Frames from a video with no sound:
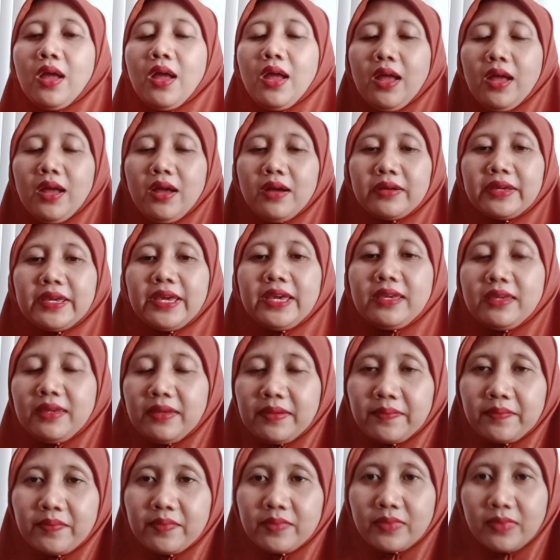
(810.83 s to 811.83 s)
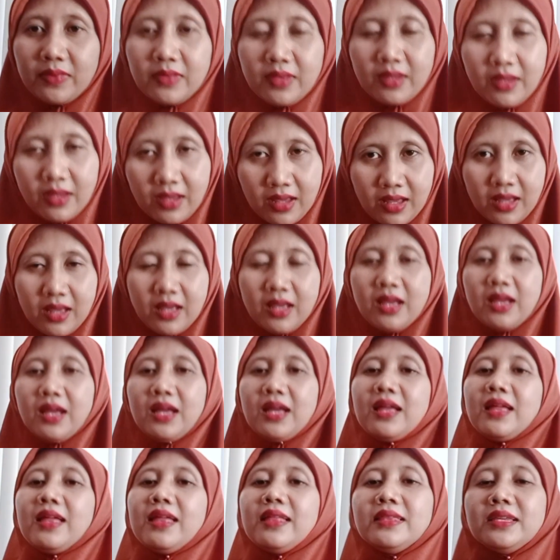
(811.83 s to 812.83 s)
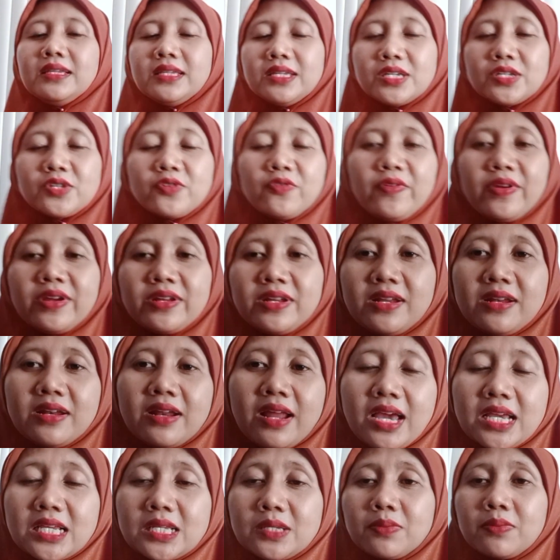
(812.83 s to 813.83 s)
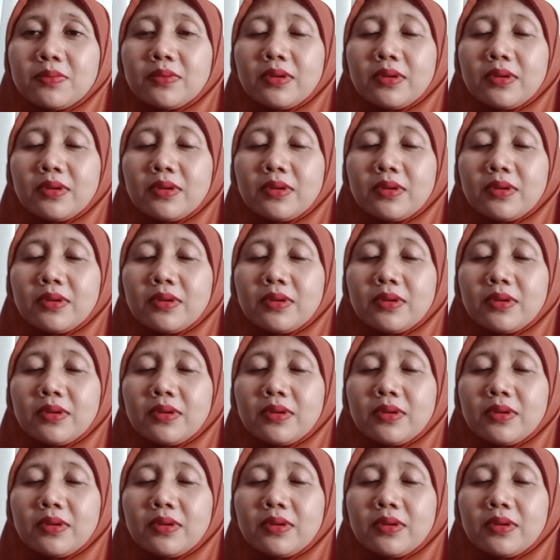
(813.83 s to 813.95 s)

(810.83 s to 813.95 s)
Okay, this is very nice